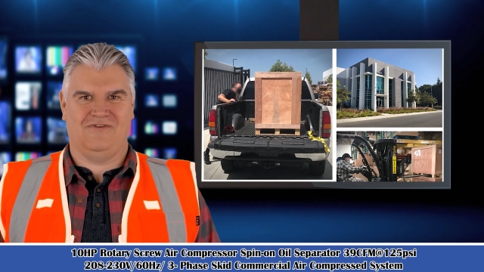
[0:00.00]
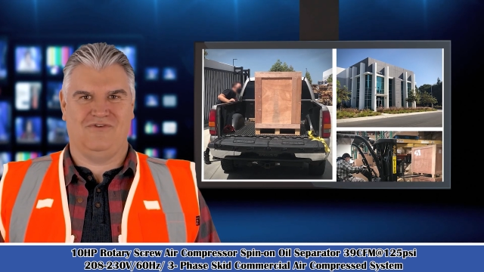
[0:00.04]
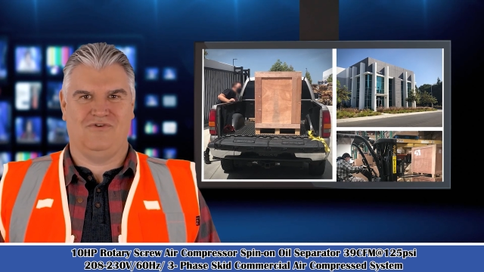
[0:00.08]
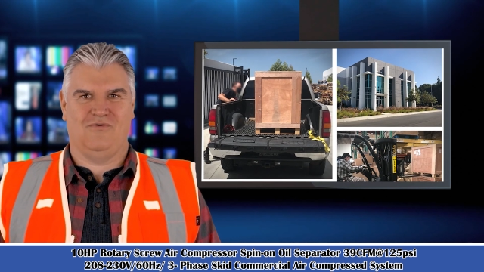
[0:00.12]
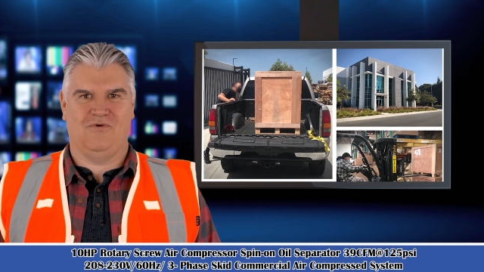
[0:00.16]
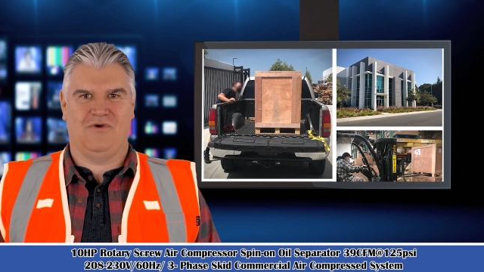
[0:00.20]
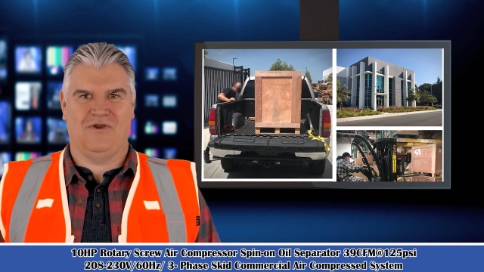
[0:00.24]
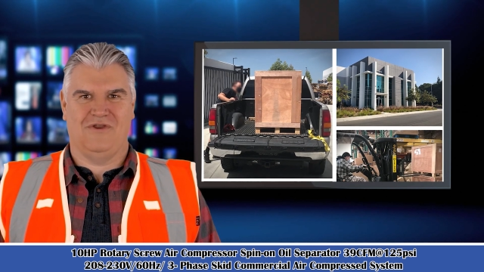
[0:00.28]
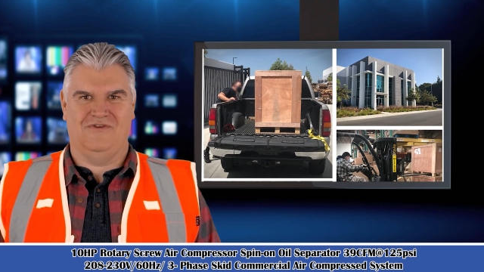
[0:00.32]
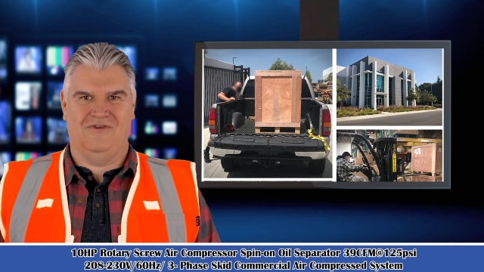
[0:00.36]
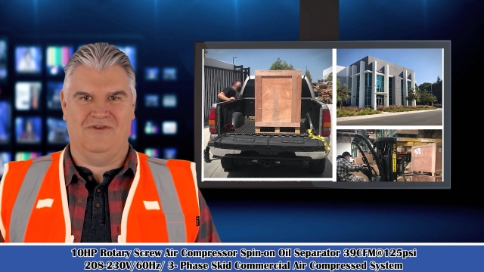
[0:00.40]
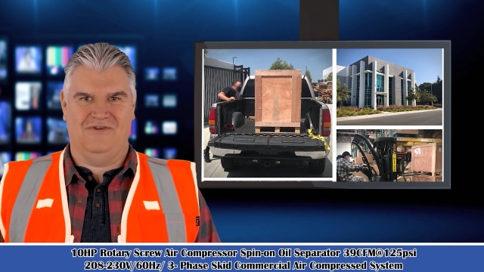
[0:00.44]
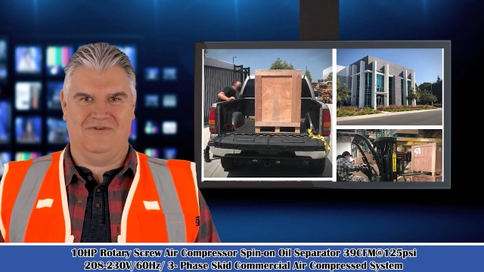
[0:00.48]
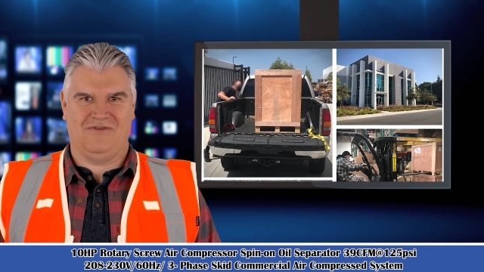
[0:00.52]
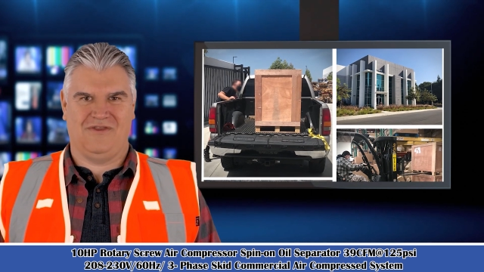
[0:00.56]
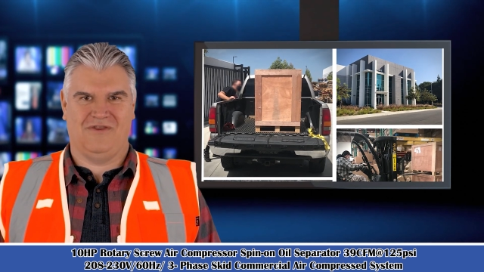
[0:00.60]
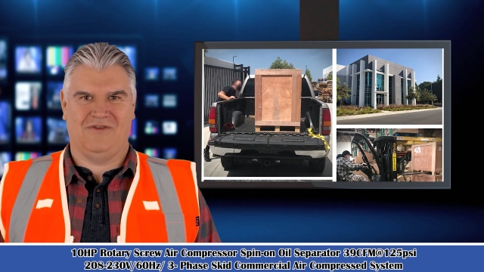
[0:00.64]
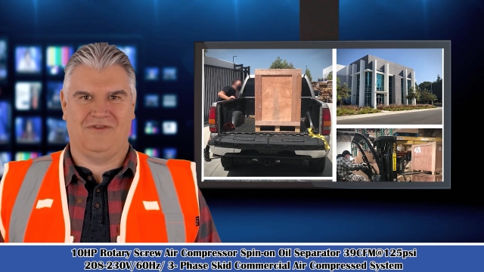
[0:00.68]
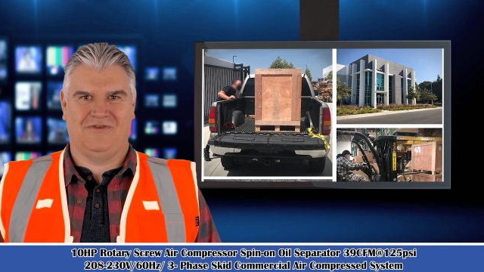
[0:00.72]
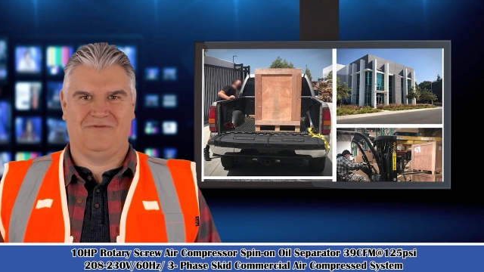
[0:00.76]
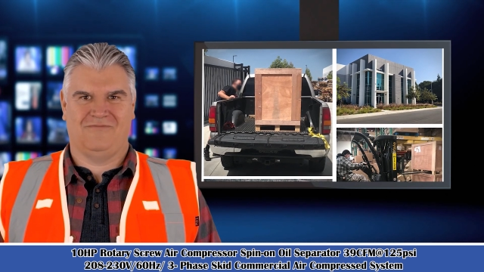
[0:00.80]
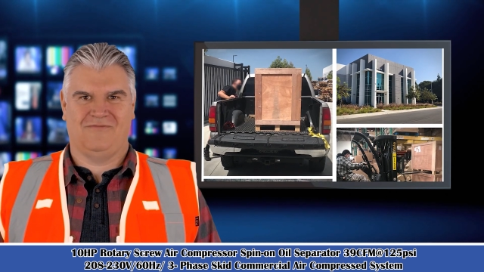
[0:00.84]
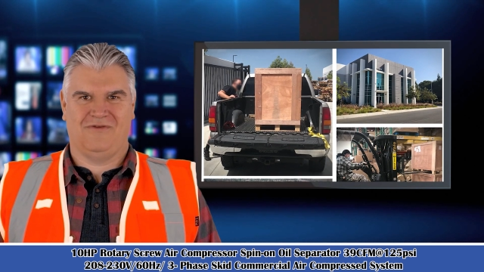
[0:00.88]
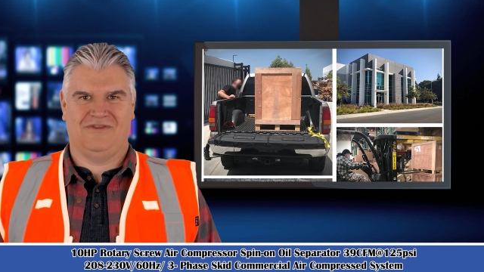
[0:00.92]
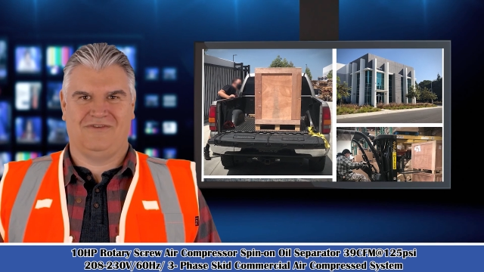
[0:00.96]

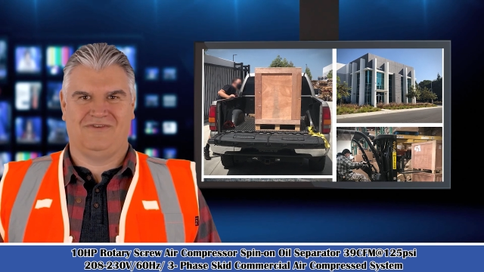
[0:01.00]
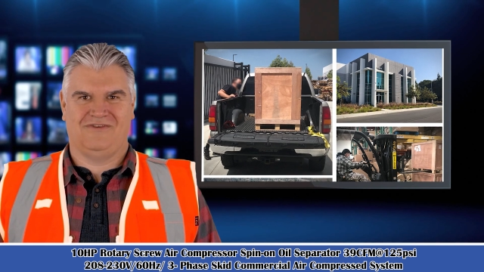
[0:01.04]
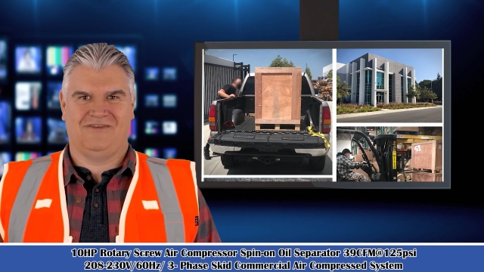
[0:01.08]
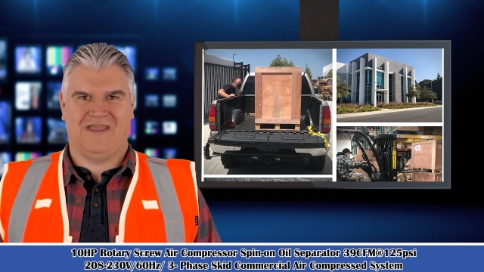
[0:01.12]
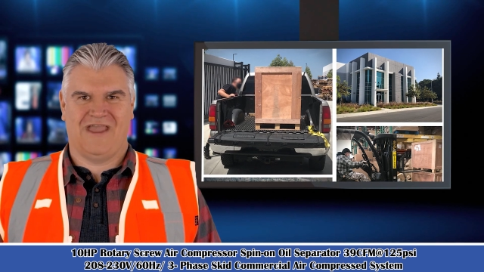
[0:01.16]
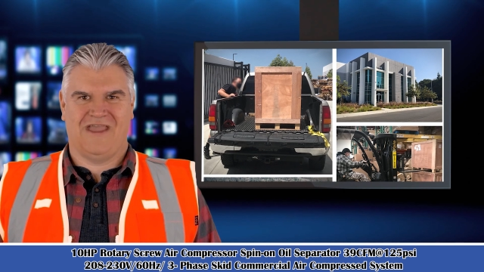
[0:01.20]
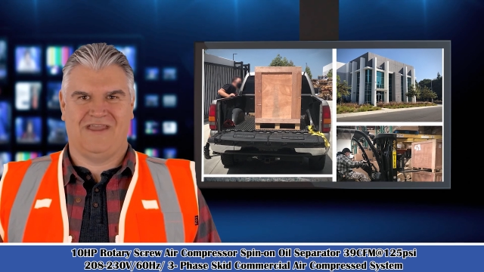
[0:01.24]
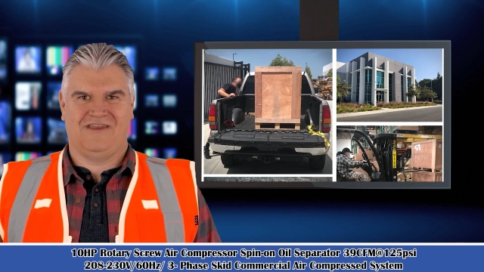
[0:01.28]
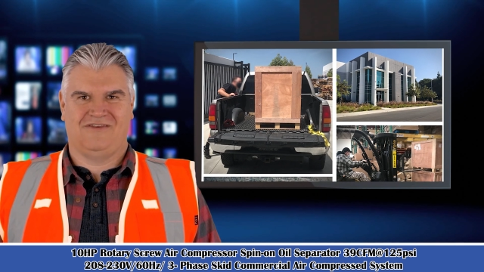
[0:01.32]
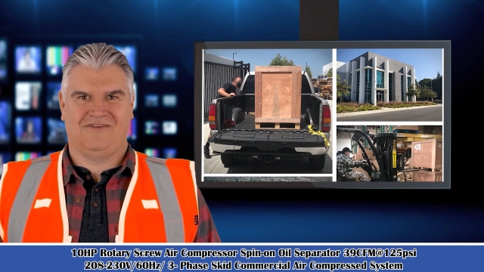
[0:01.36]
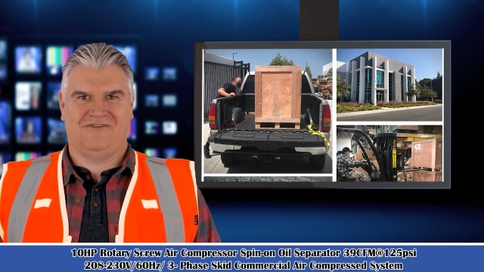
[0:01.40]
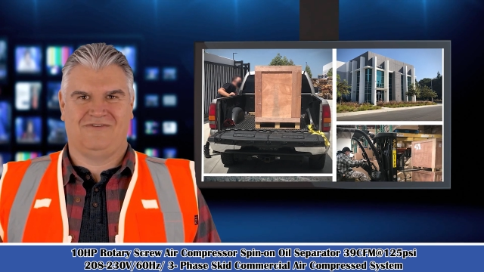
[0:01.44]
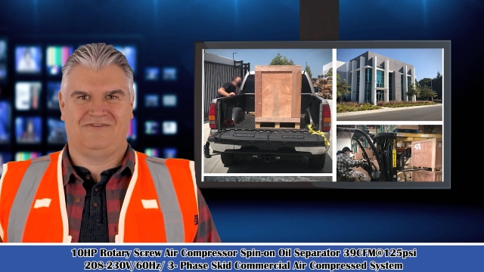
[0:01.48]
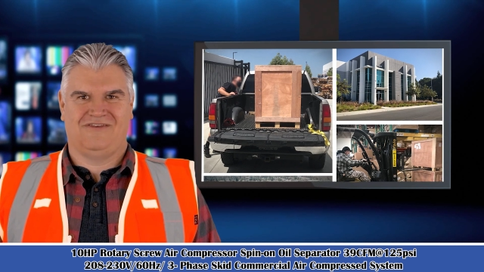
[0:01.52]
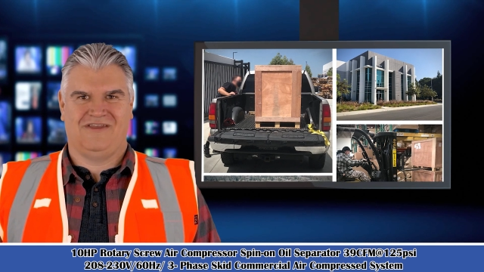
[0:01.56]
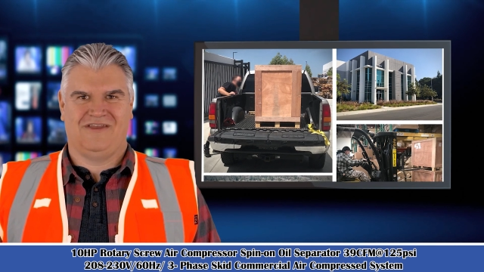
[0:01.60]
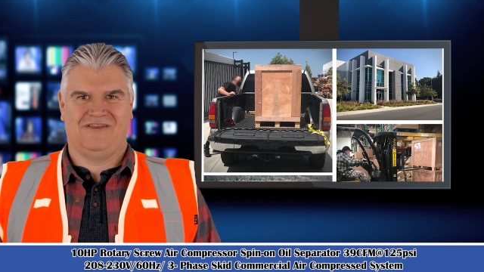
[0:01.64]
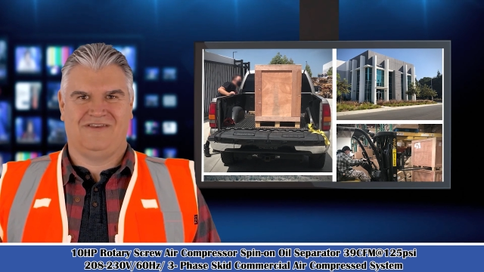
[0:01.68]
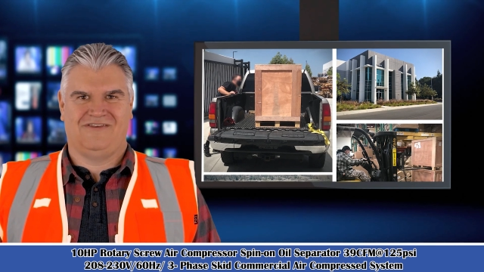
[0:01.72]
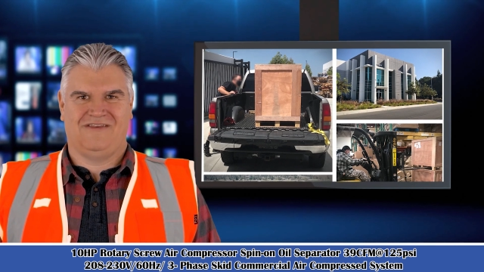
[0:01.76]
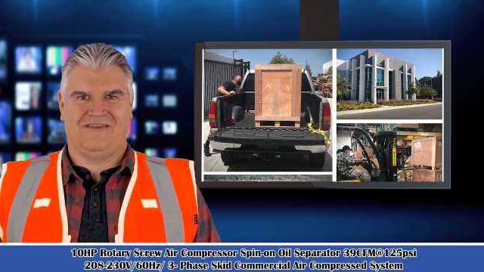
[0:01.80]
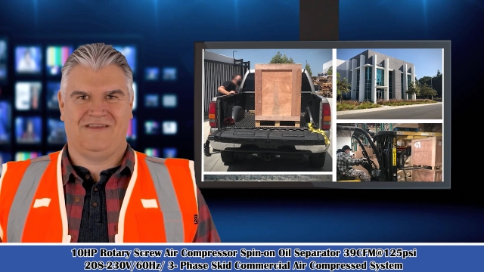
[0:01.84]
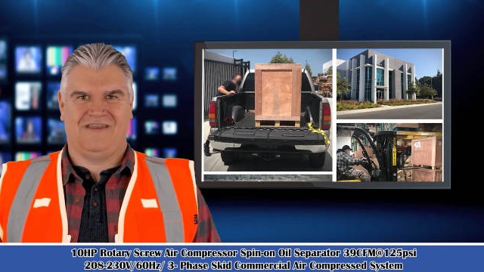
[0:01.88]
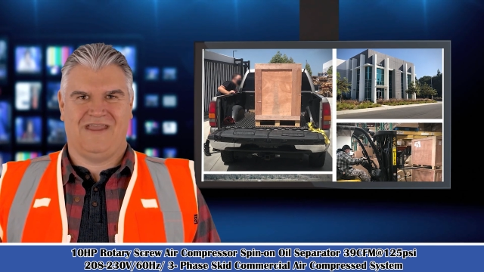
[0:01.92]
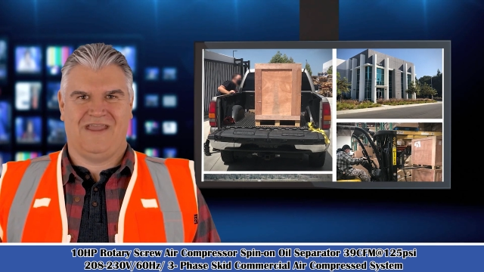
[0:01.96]

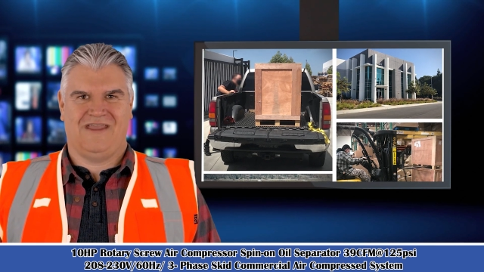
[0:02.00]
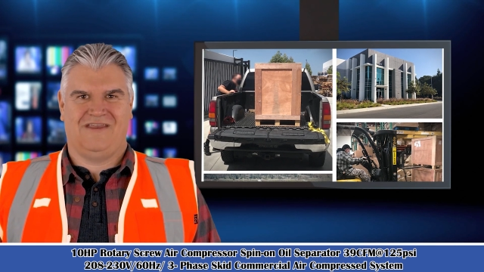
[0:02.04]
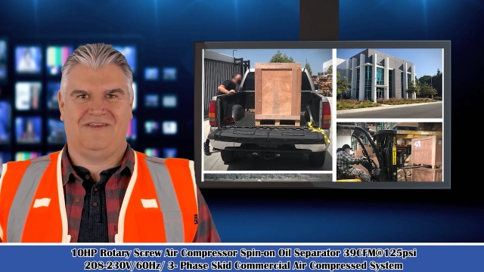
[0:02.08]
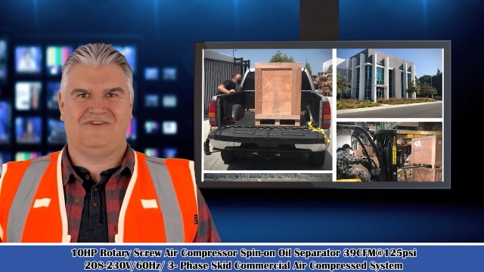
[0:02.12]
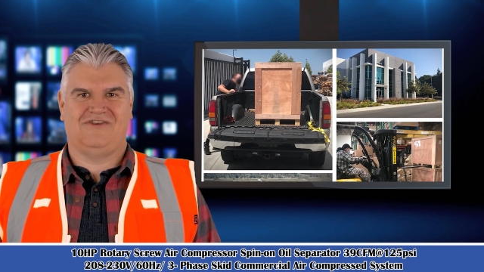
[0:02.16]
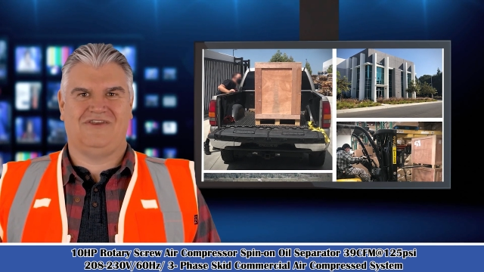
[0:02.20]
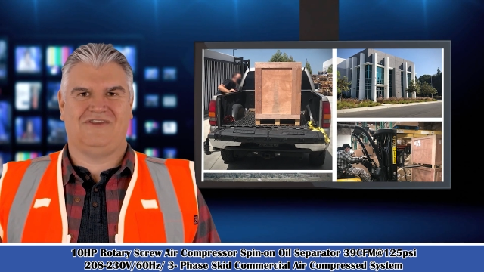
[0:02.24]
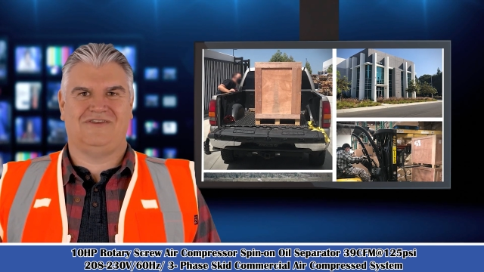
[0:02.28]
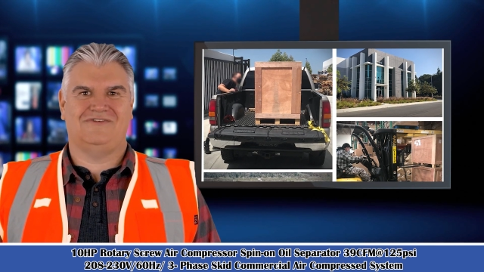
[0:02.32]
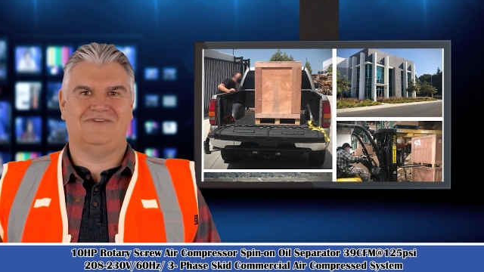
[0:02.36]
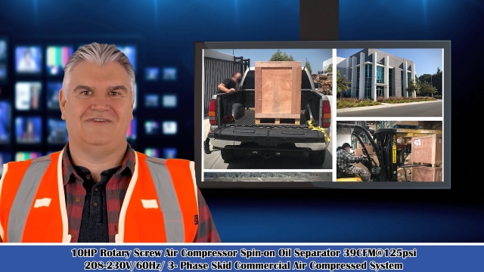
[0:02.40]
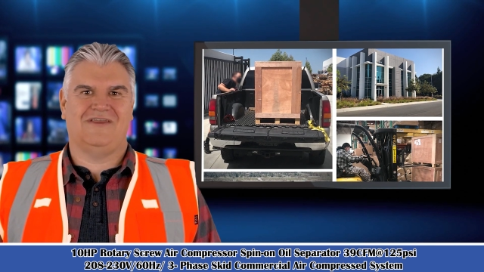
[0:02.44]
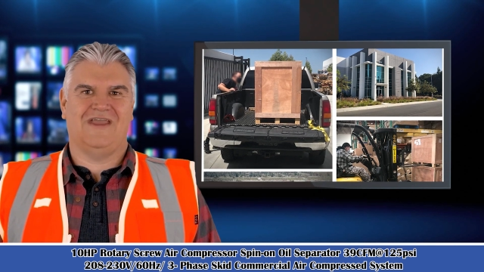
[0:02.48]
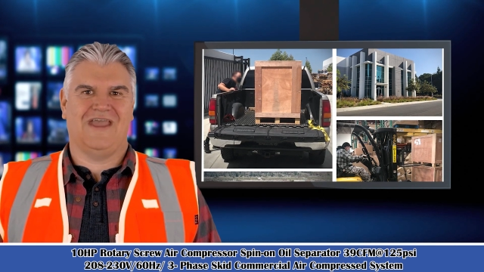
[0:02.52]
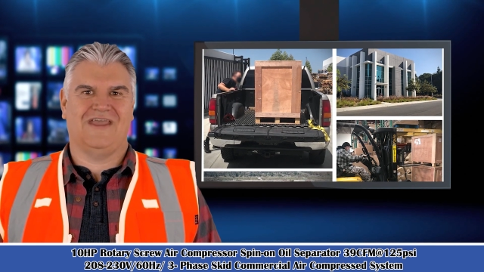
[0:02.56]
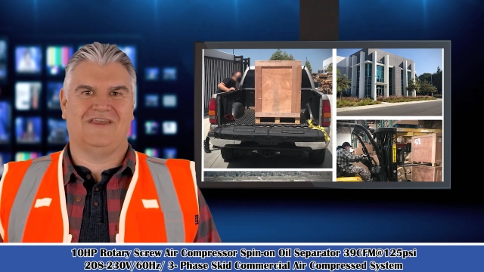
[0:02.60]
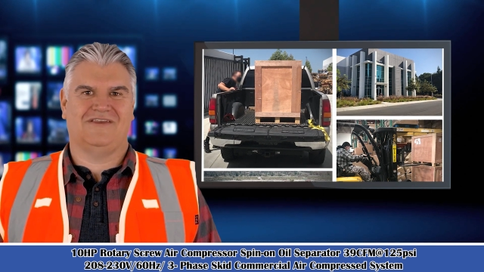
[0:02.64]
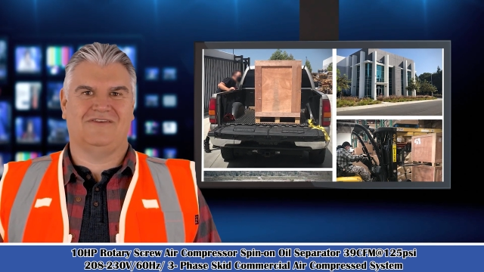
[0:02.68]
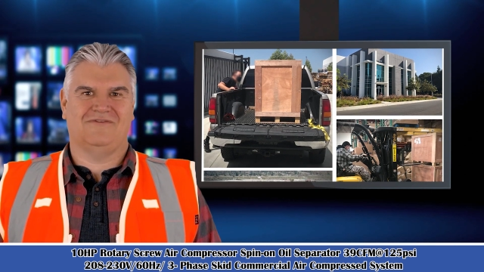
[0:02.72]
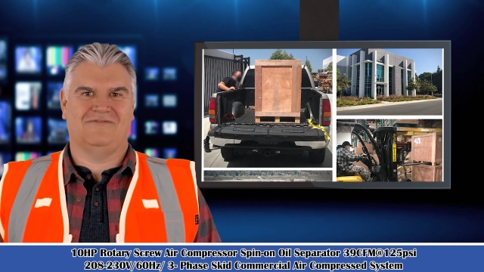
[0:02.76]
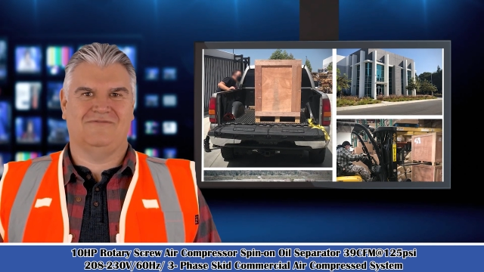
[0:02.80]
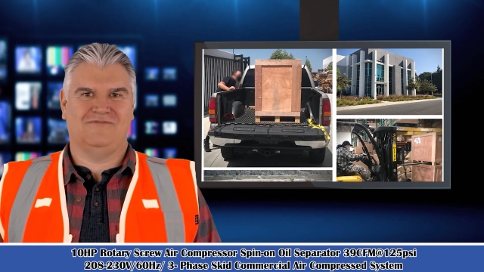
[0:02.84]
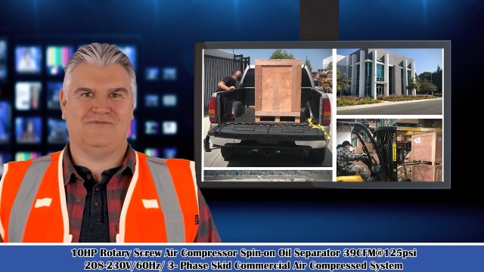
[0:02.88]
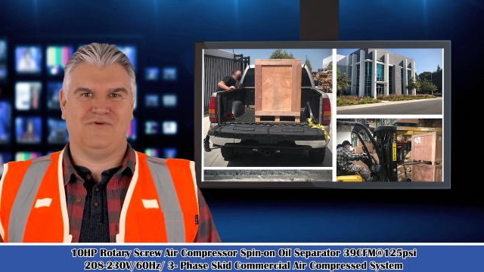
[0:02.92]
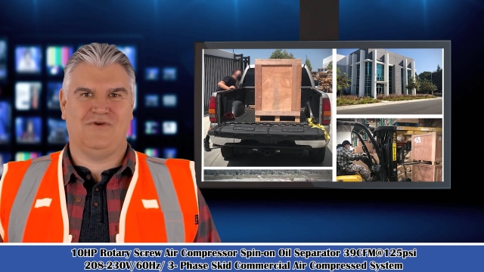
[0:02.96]
230V-60HE